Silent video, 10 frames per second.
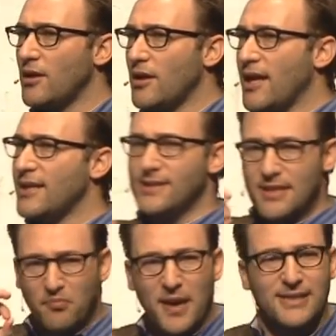It is the
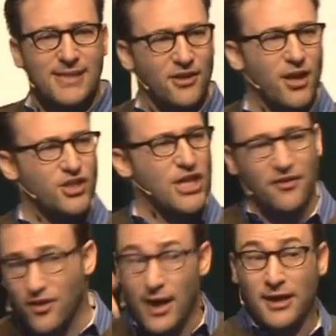best technology out
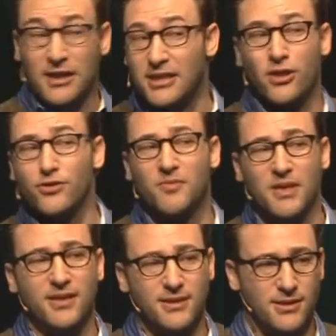there and continues to be
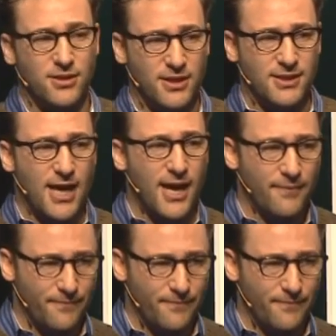this to this day,